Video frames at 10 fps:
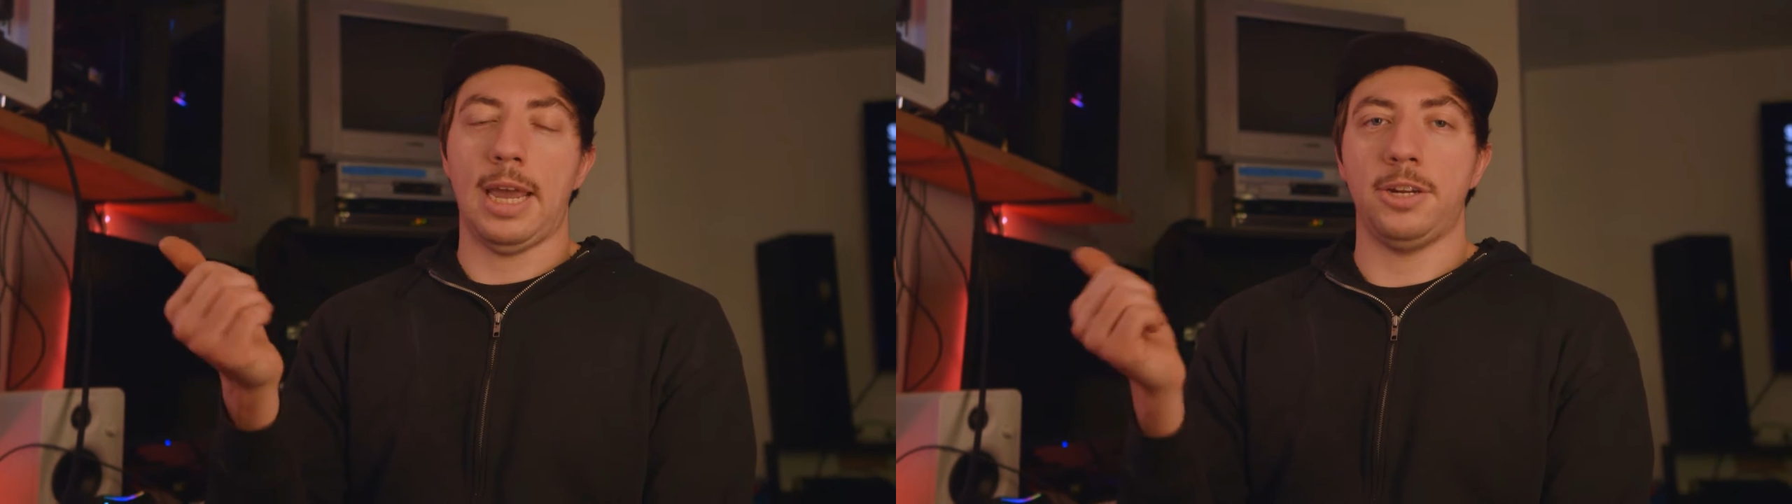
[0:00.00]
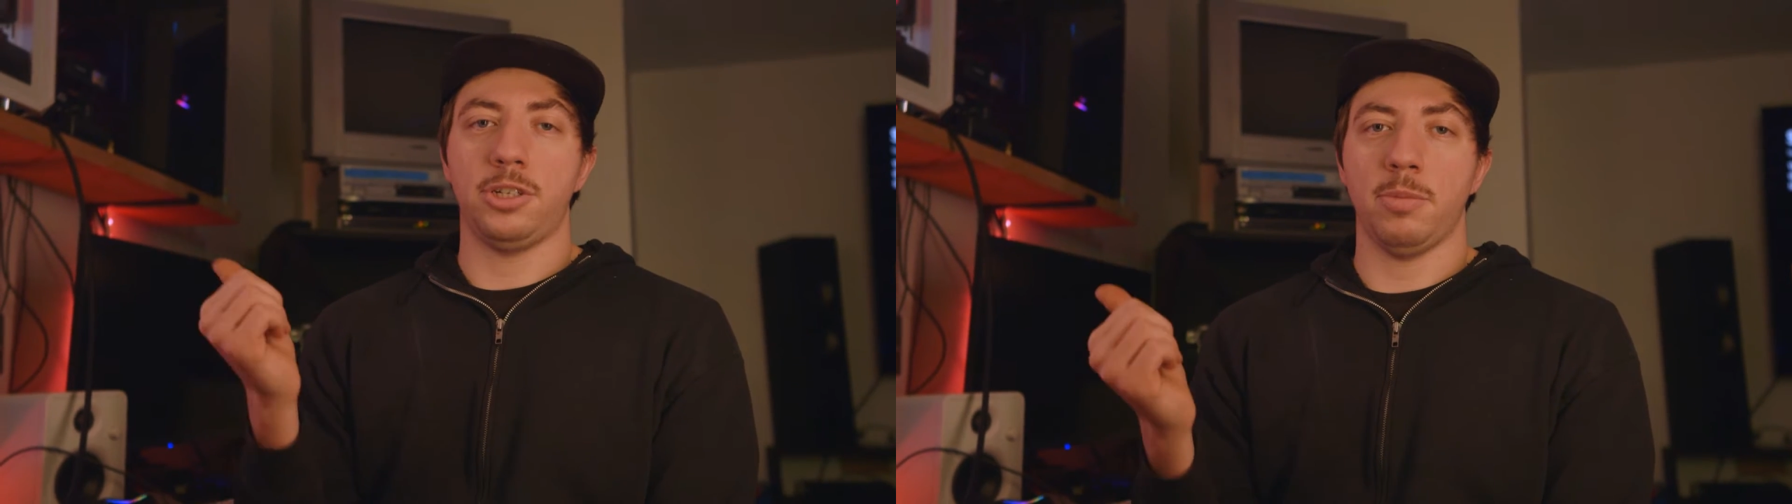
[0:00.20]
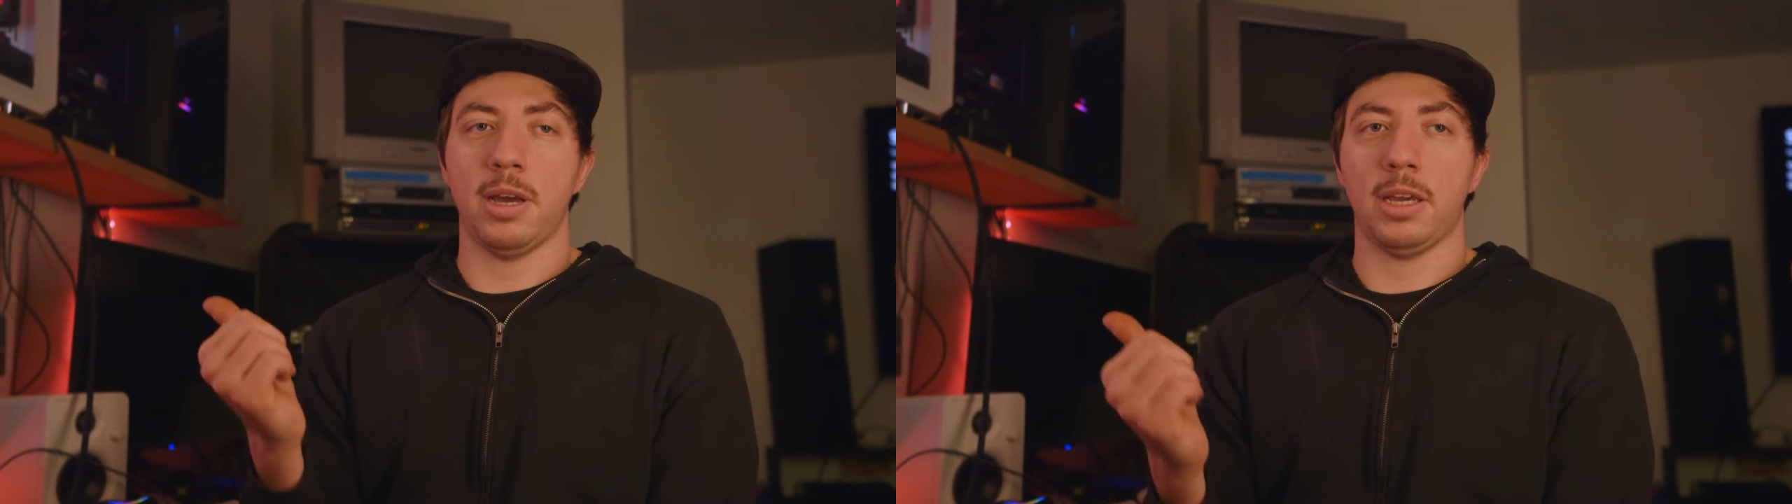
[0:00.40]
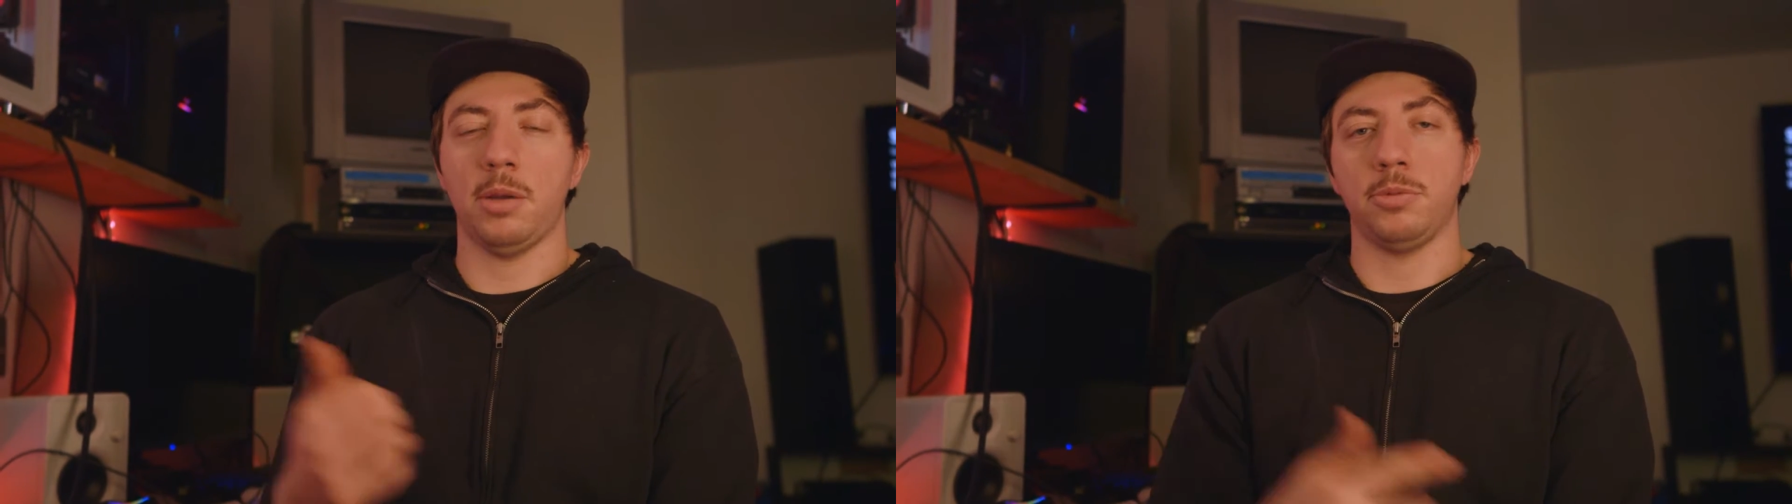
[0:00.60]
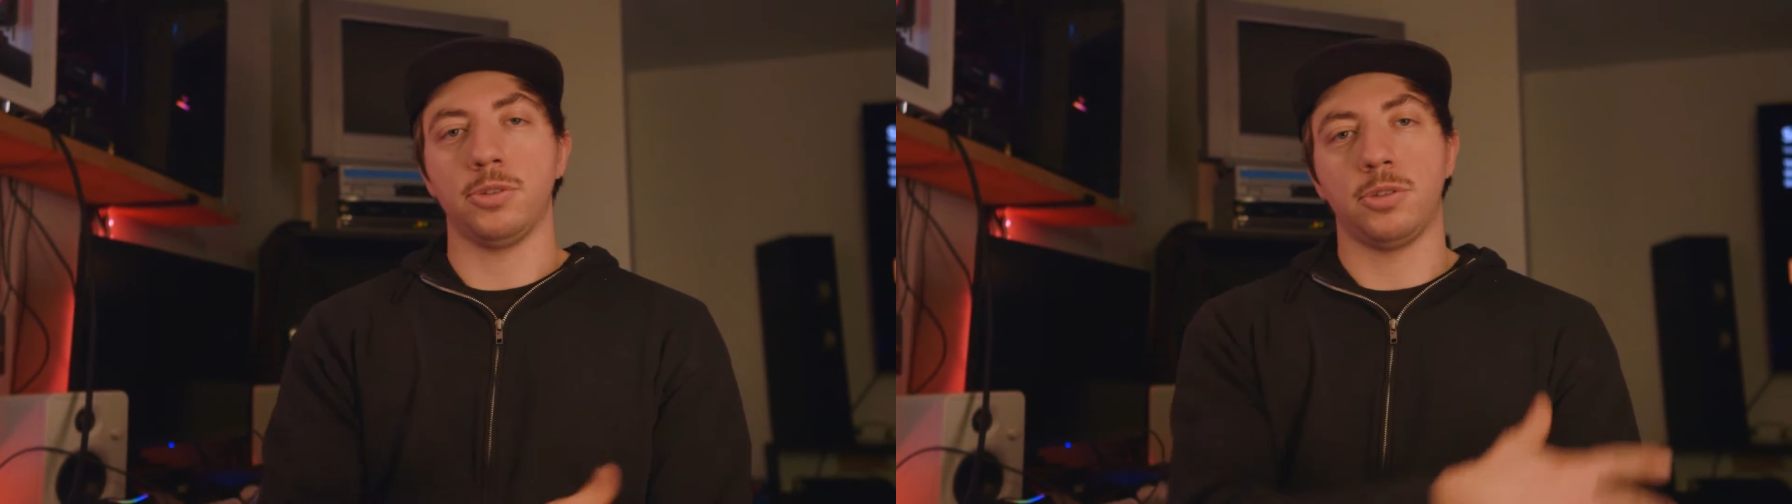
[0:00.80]
HDMI
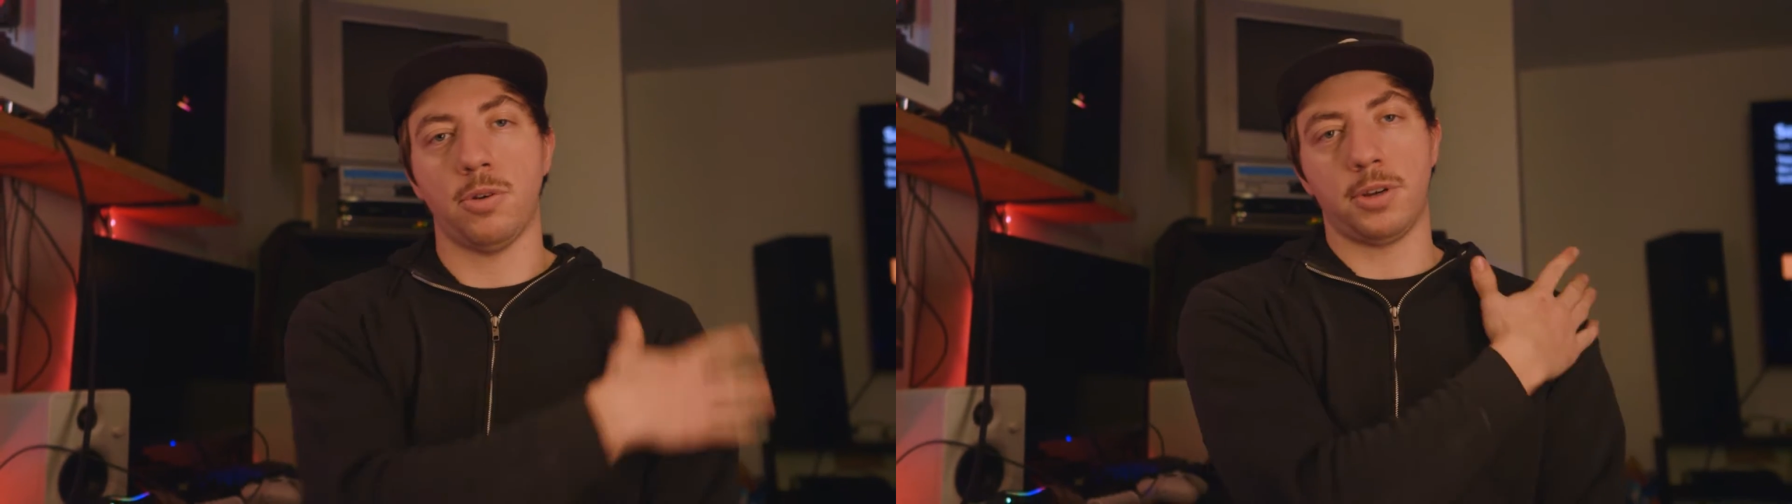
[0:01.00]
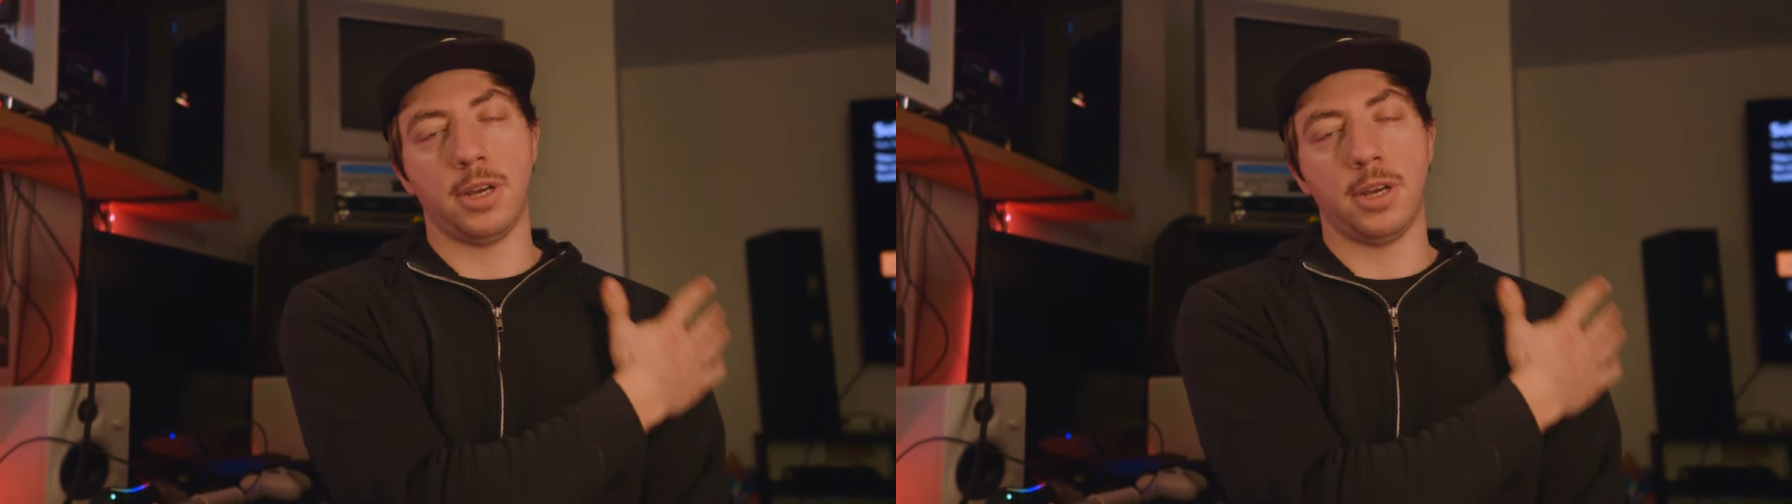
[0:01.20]
cable to our